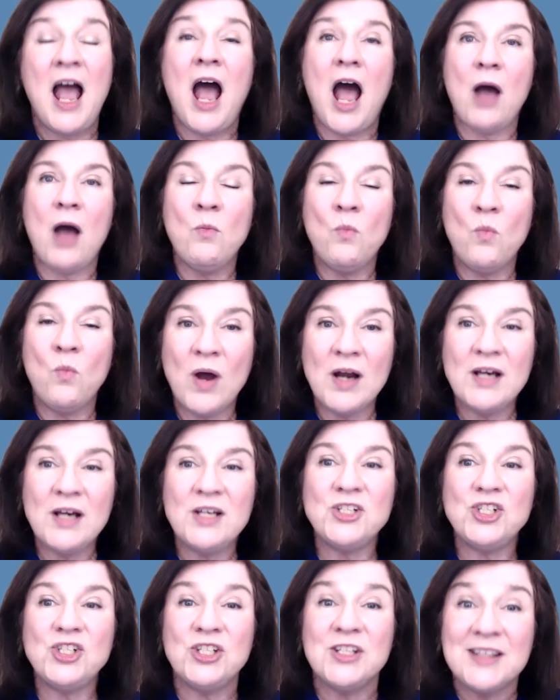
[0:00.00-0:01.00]
And
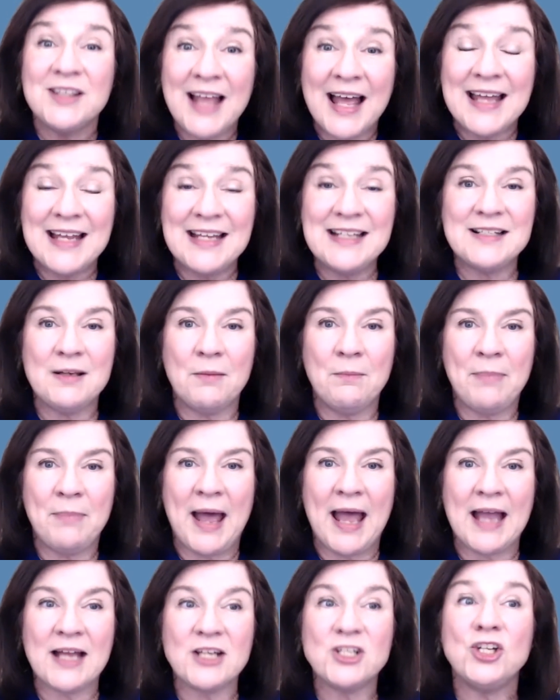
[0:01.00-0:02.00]
once that is
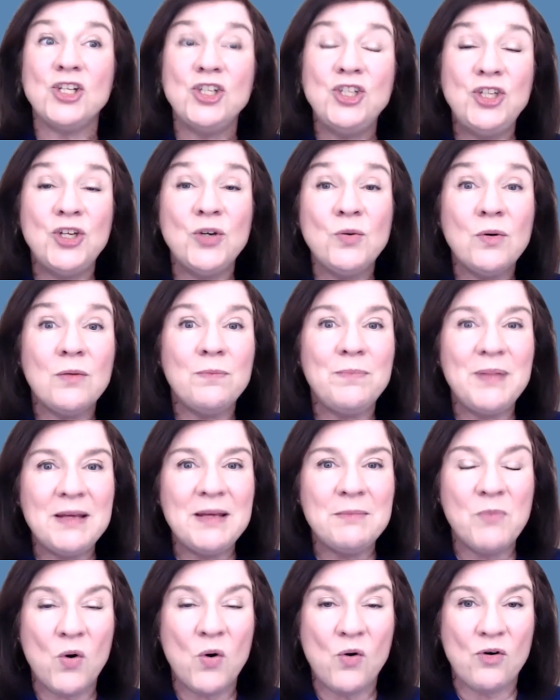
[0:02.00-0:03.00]
unpacked, you will be
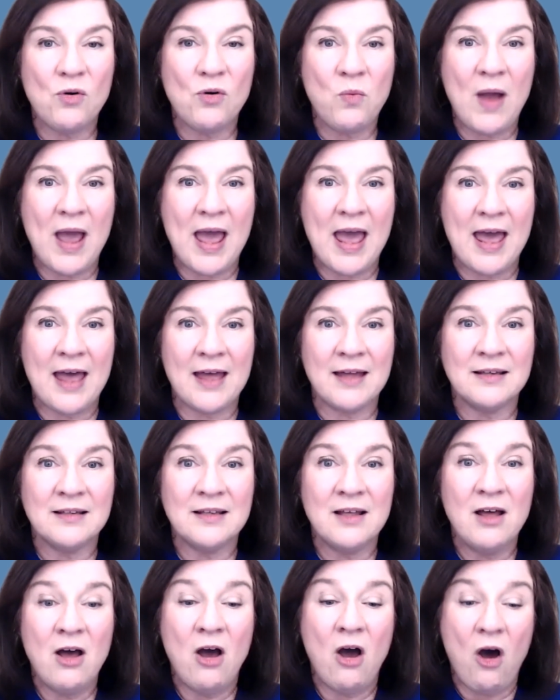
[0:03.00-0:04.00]
more aware
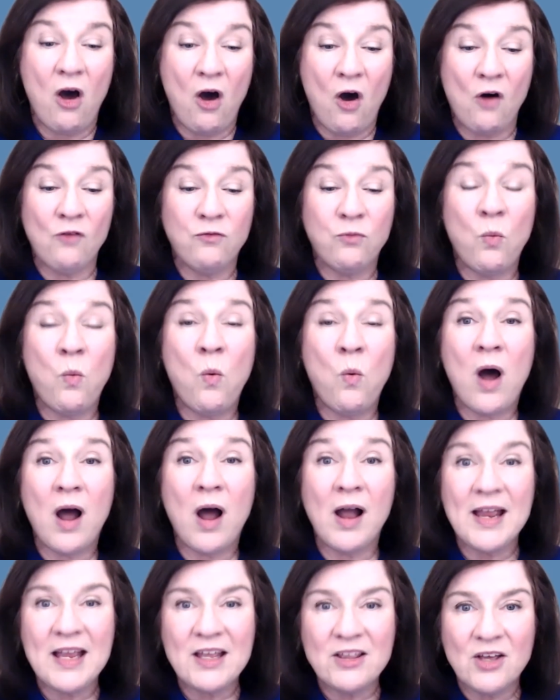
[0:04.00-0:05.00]
of
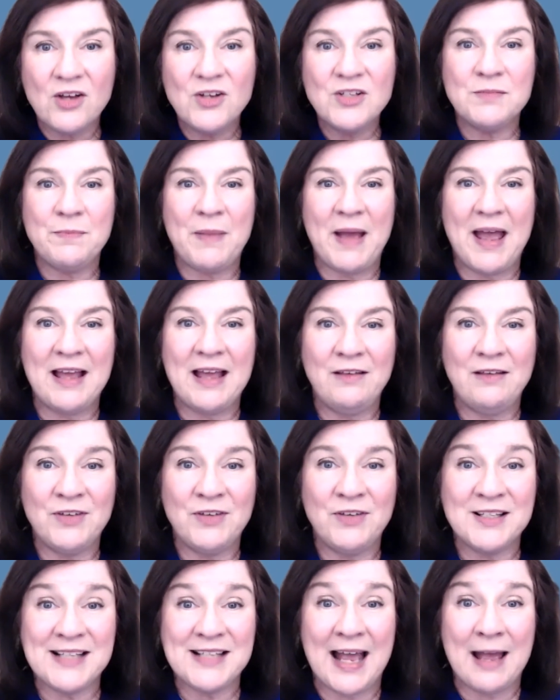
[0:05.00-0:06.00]
why those
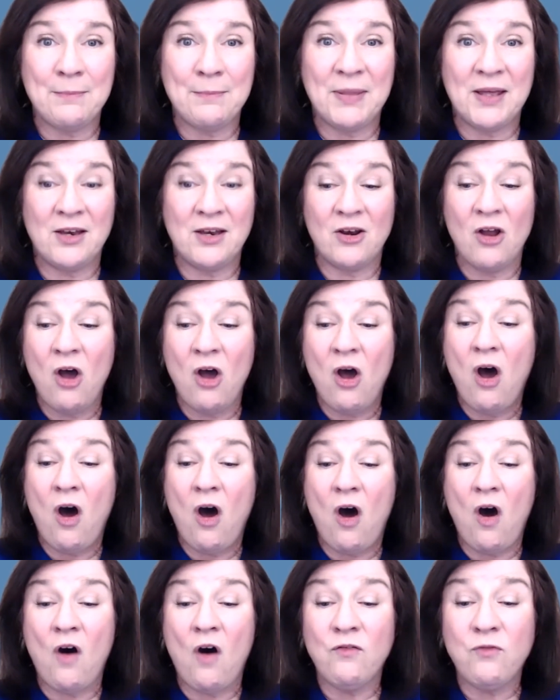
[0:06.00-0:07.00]
behaviors happen,
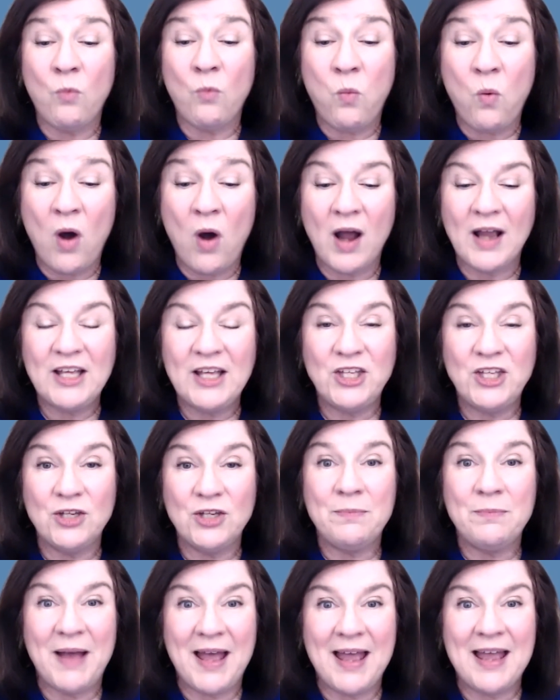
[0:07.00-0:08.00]
of why
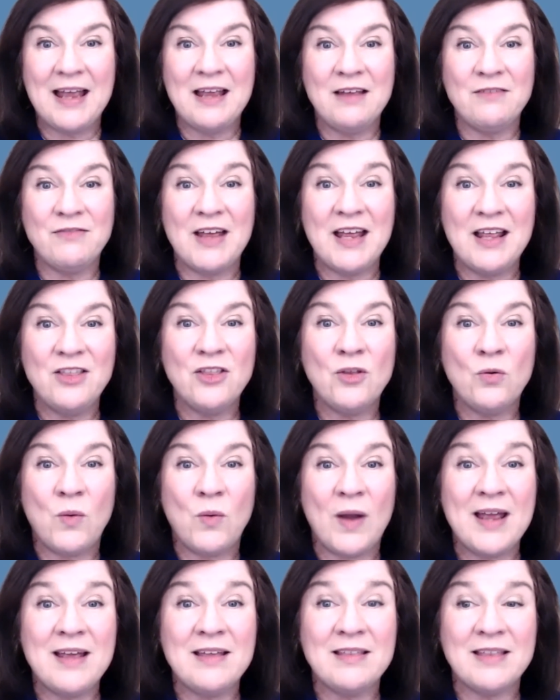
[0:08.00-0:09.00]
you behave in the
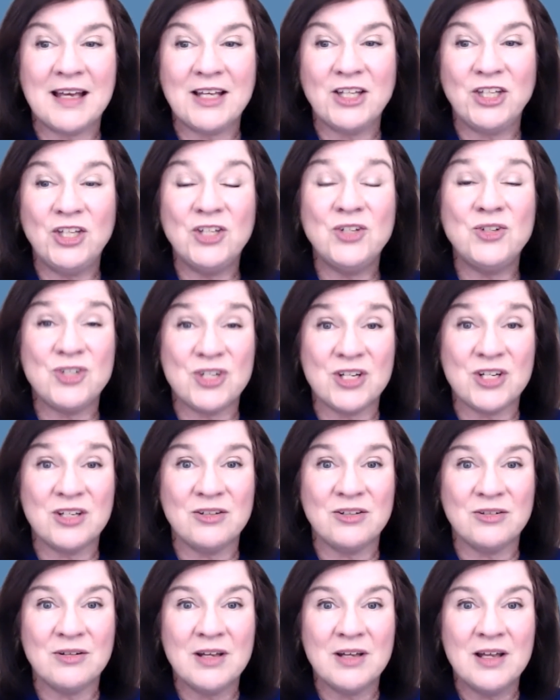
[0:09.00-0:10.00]
way that you
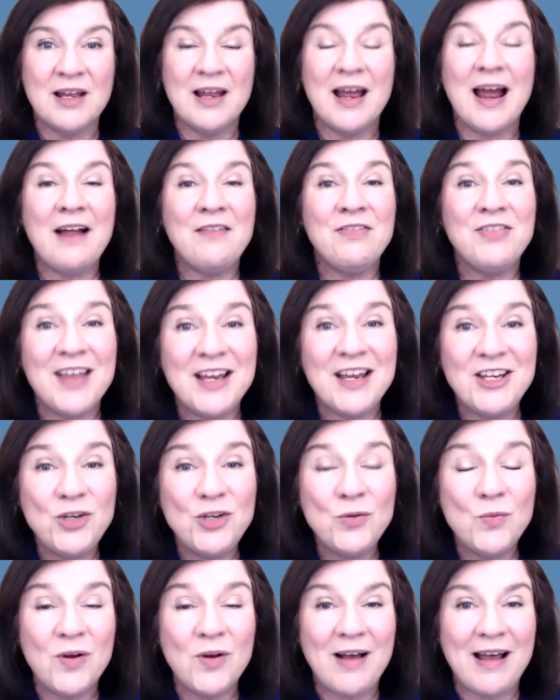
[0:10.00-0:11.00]
do. And then
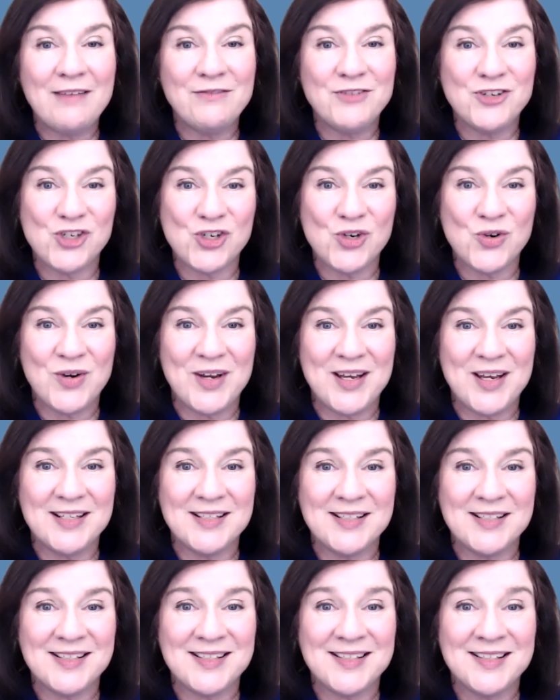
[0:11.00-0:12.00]
you will have a
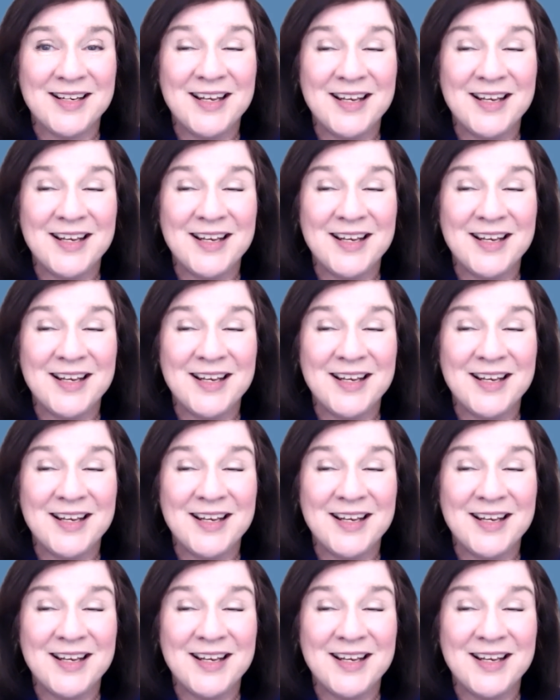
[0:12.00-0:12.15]
choice